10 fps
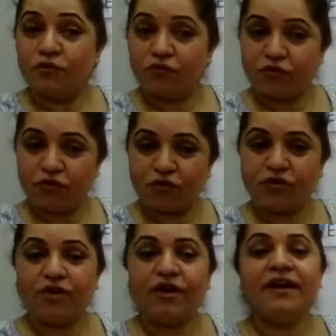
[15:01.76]

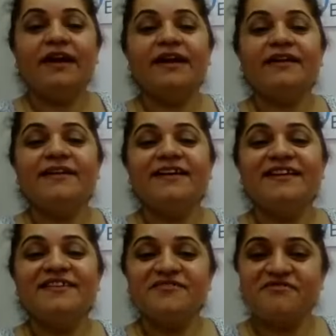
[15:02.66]
four,
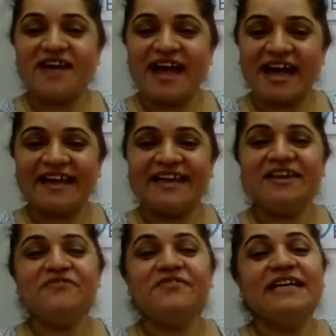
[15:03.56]

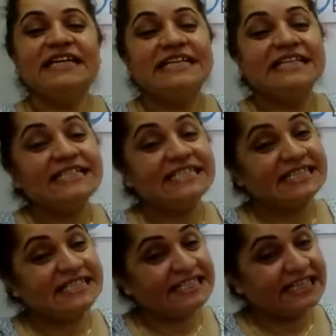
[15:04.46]
five,
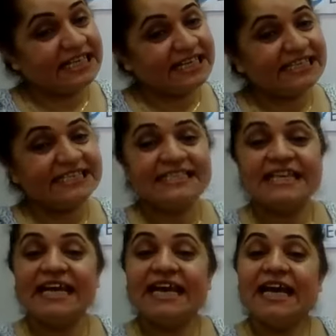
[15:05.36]
six,
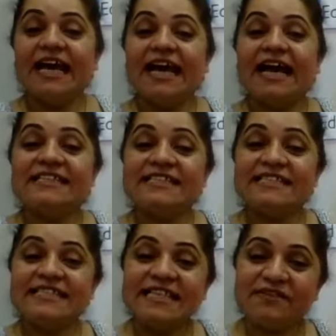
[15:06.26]
and
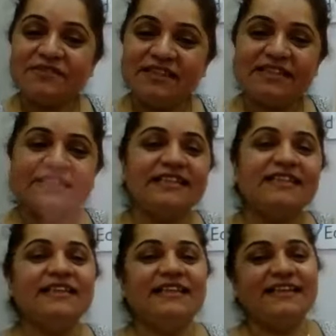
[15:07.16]

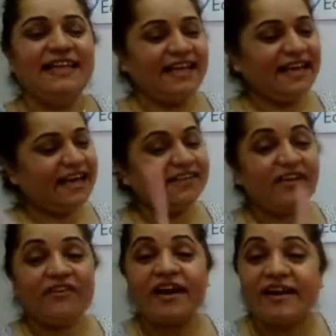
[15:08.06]
seven. Yeah,
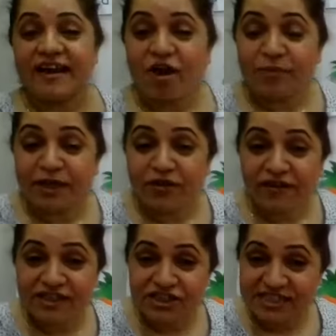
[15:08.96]
there are how many
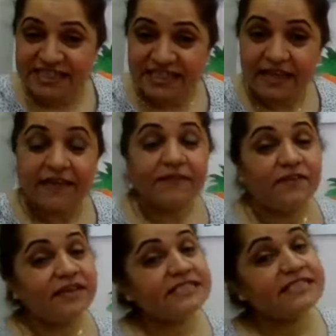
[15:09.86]
oranges?
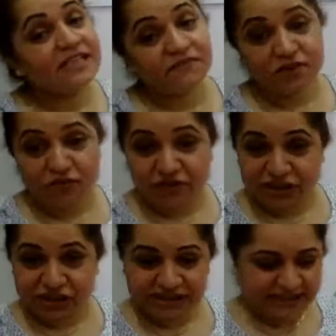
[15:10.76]
There are seven
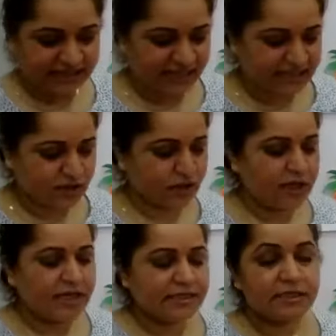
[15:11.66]
oranges. That's good.
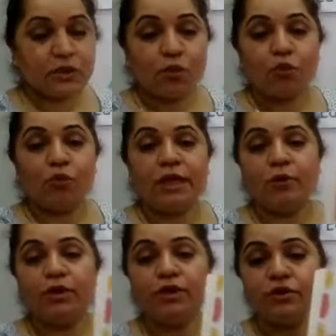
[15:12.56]
So now
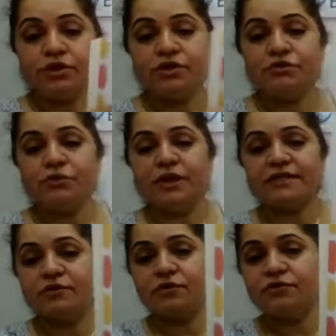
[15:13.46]
what you're going to do
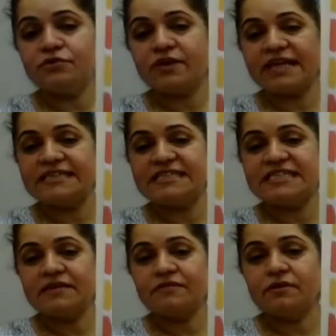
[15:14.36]
is you're going to write
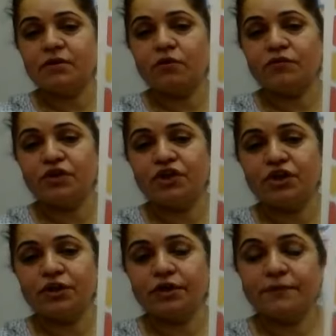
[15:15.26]
seven over
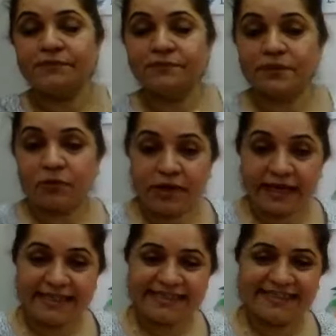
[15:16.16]
here,
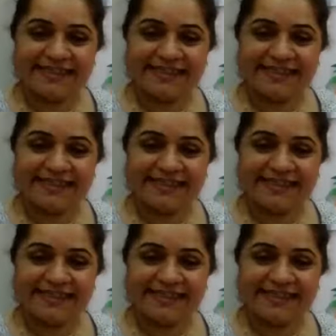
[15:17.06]
right?